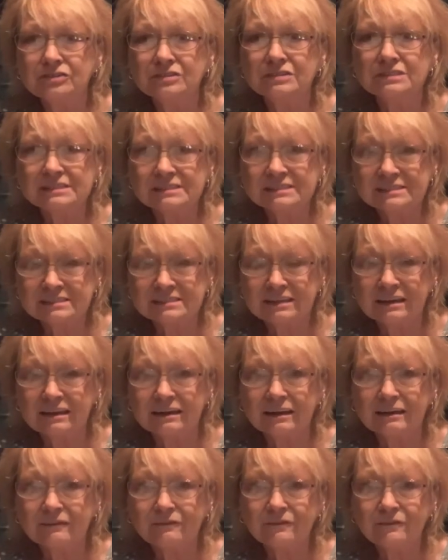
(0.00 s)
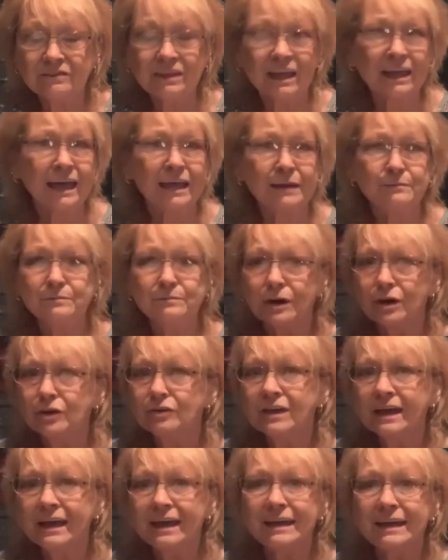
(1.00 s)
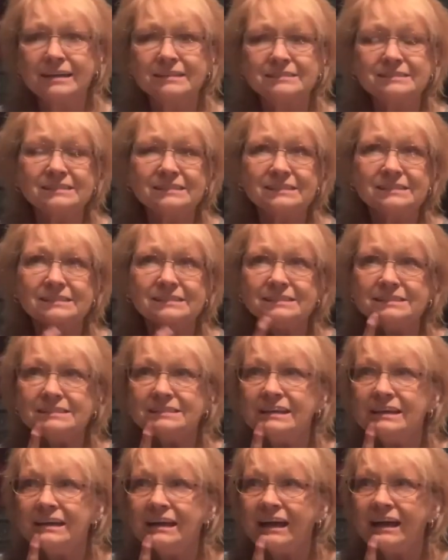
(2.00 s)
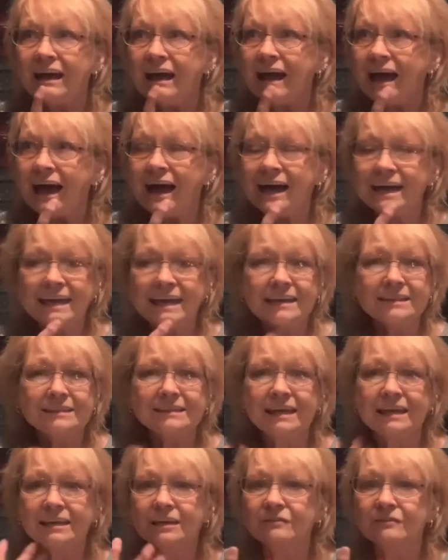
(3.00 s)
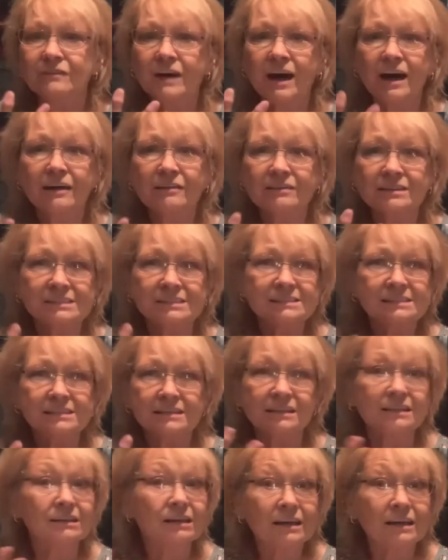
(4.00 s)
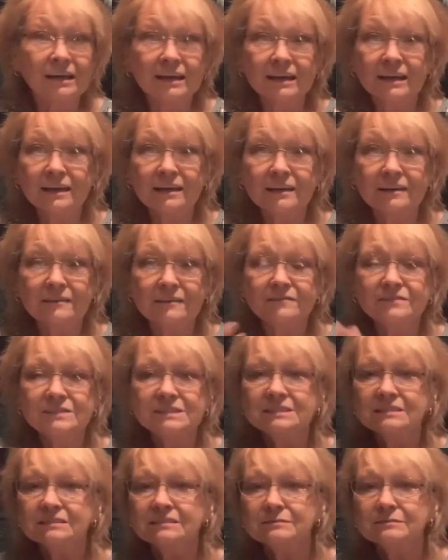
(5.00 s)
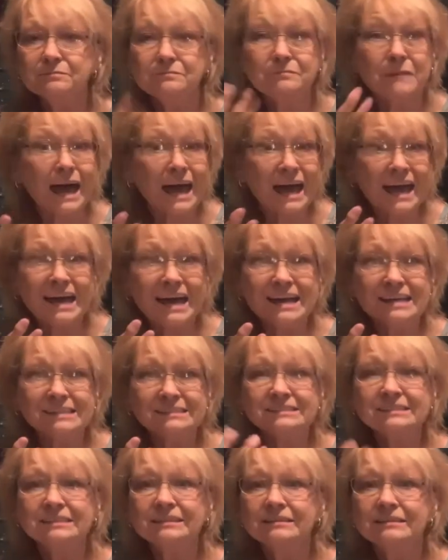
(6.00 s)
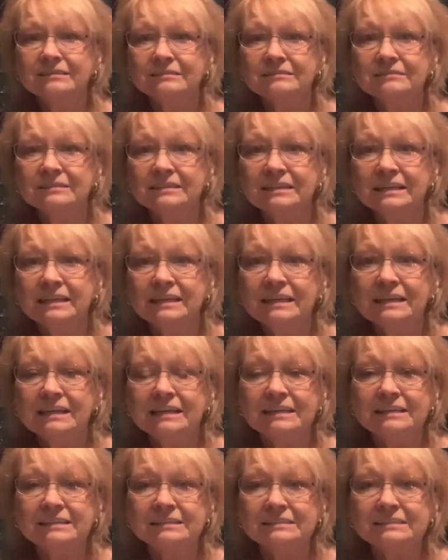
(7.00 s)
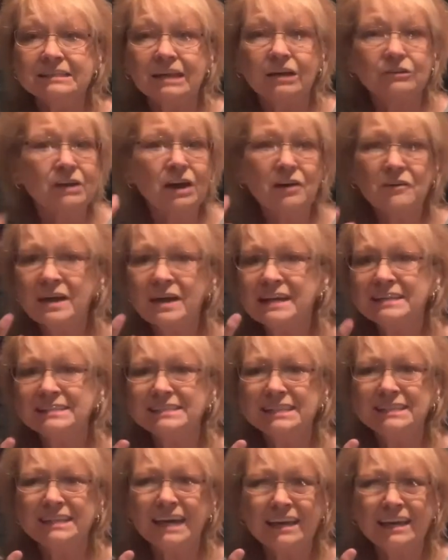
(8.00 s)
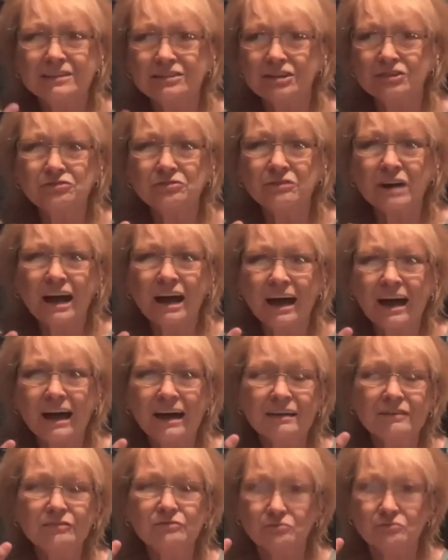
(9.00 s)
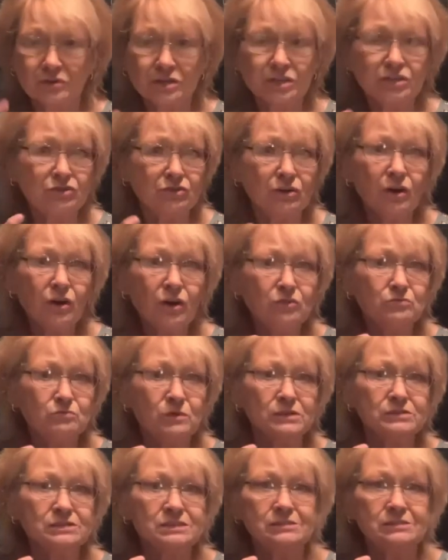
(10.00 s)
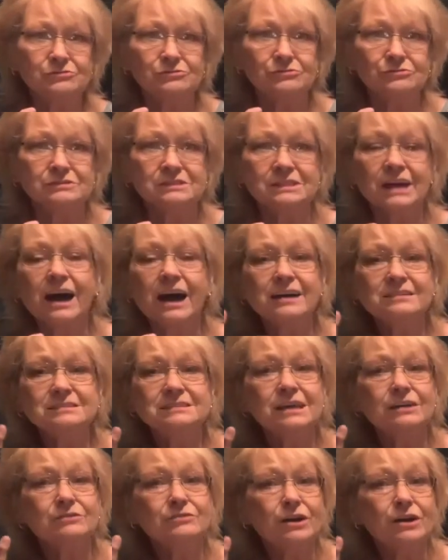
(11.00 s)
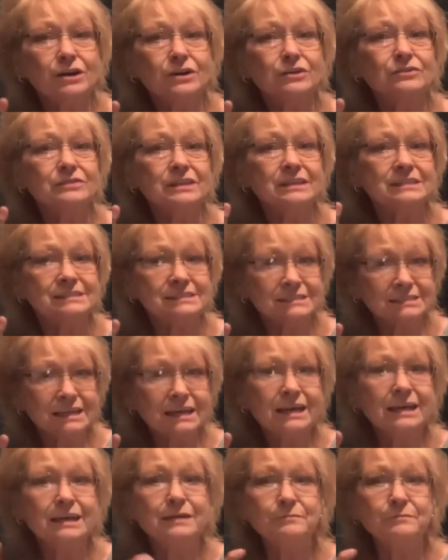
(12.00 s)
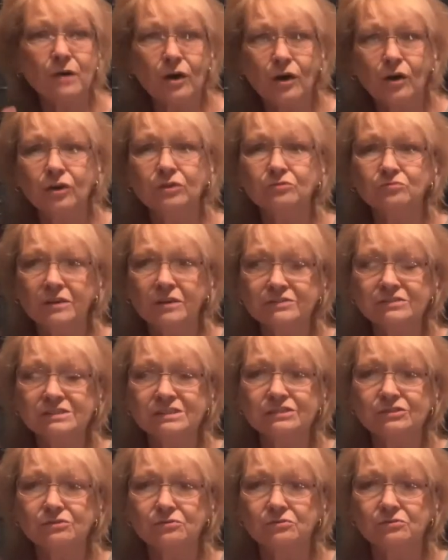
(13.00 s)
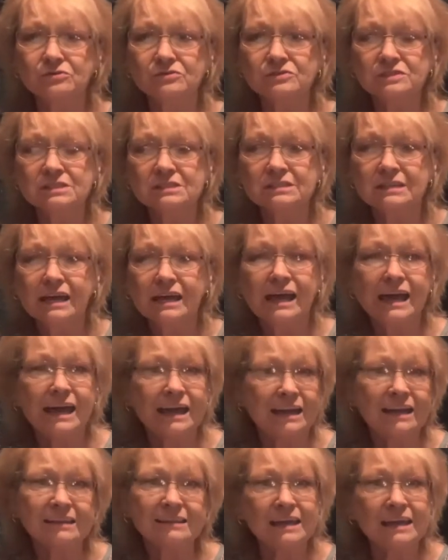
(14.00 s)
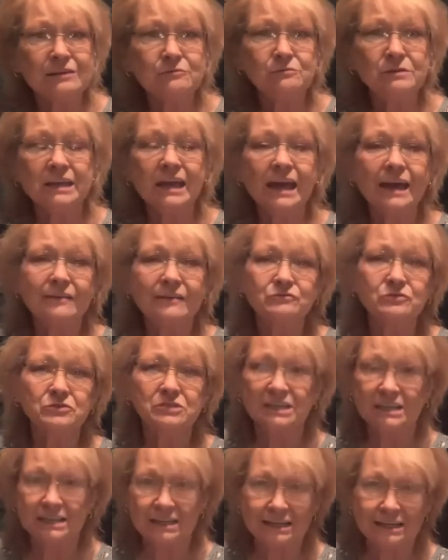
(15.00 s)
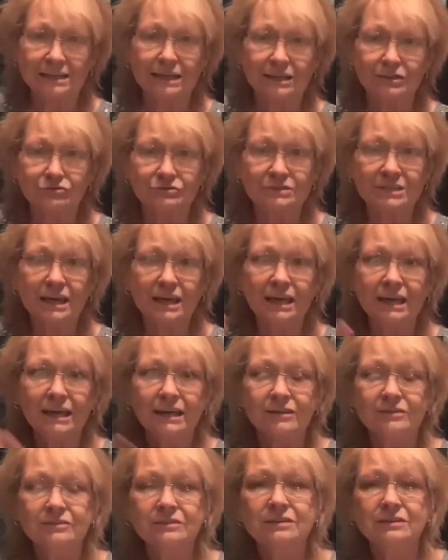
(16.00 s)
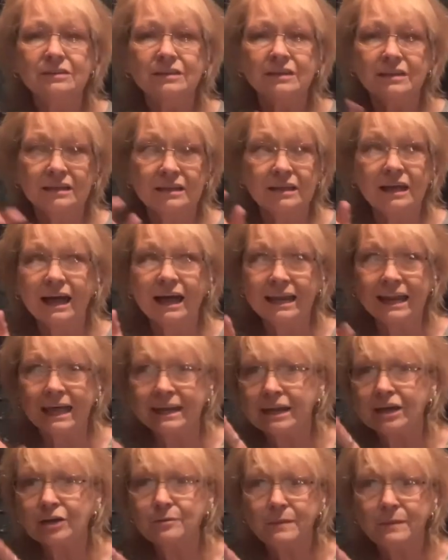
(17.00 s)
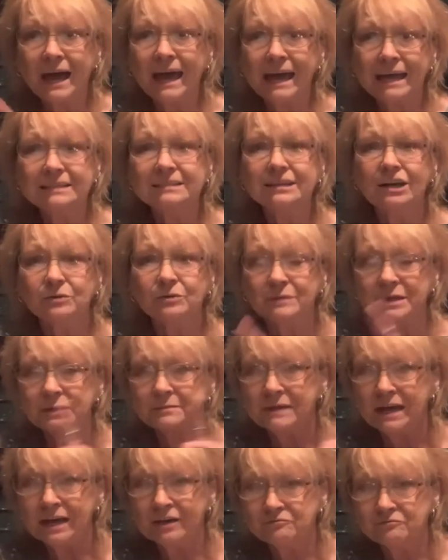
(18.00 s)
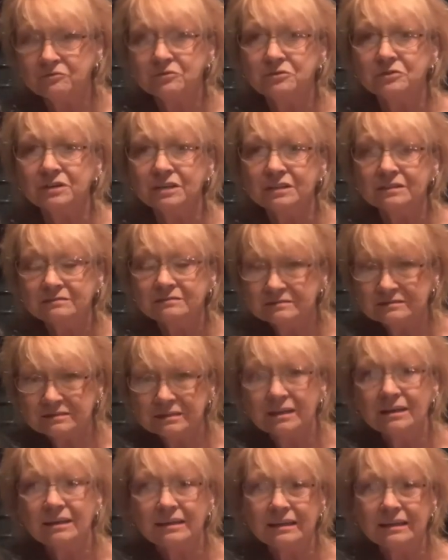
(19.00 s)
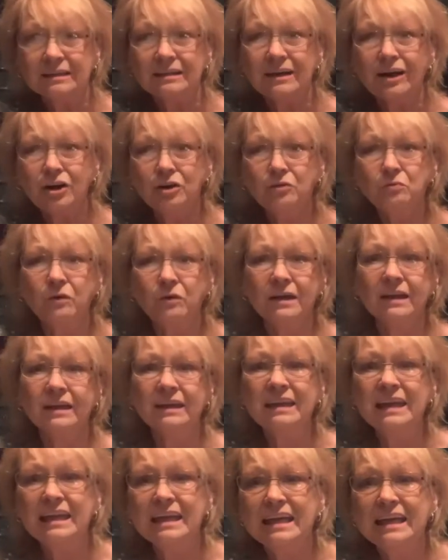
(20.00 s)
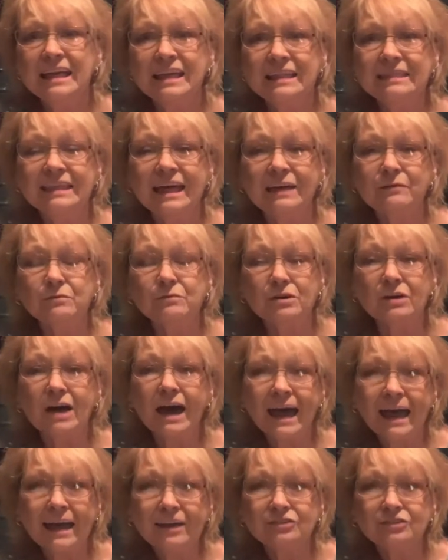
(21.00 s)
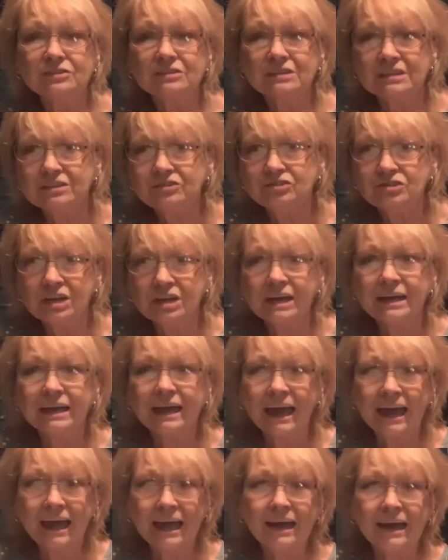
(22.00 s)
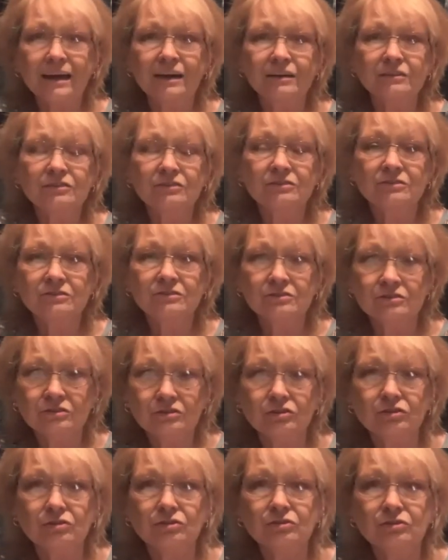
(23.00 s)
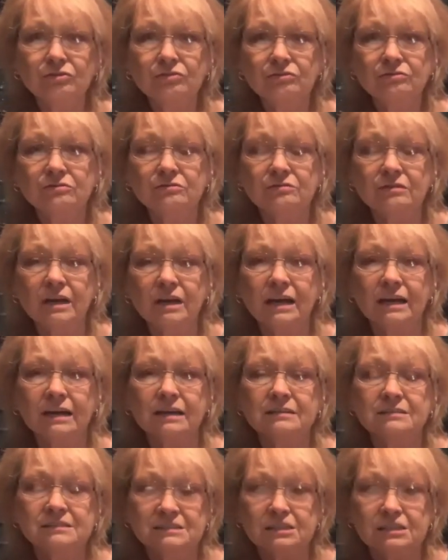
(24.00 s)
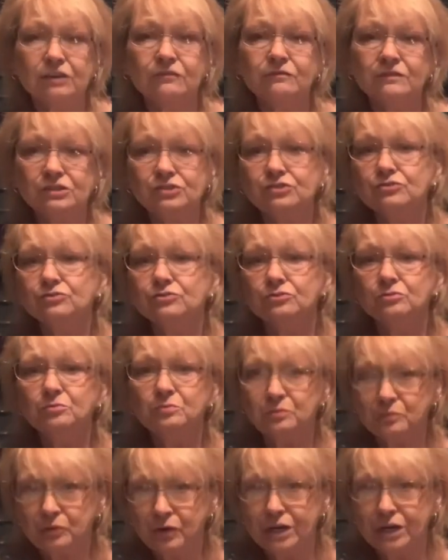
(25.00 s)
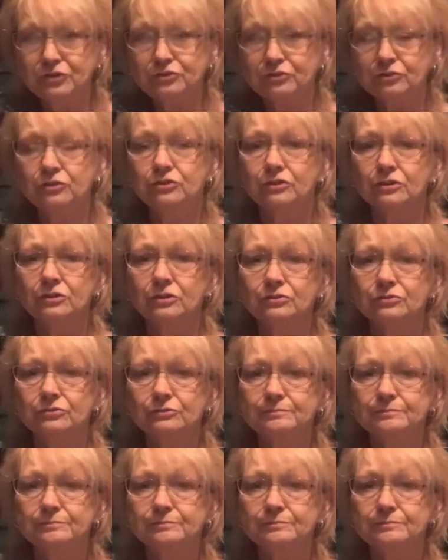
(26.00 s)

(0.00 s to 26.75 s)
stuff. They had birdhouses. I can't think of all the gloves, masks. So don't hesitate to try one of your hardware stores. I also heard that some hardware stores, and I think we have one in another town, and I know Pat told me about one at her way, that will actually check out your, service your pressure cooker.